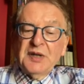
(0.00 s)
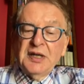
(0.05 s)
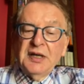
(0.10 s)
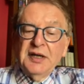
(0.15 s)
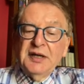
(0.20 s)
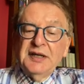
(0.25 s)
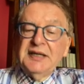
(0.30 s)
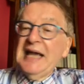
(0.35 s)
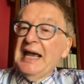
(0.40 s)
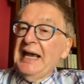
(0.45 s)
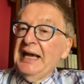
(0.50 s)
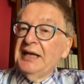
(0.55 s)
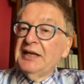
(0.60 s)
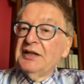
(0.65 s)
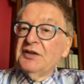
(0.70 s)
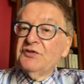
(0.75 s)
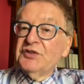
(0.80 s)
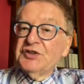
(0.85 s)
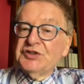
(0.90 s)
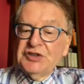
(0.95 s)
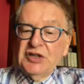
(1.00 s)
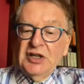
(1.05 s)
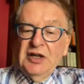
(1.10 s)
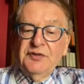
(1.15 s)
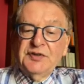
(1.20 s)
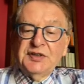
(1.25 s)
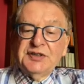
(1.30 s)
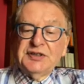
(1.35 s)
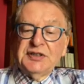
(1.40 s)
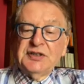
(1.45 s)
Again, the
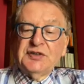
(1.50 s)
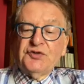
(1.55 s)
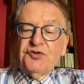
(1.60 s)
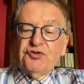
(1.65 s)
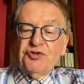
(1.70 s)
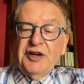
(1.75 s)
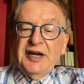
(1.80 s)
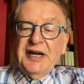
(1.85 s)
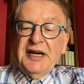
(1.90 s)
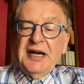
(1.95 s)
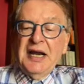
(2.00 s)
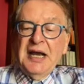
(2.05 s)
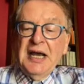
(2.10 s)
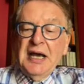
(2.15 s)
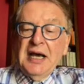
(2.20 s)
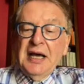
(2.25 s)
service is free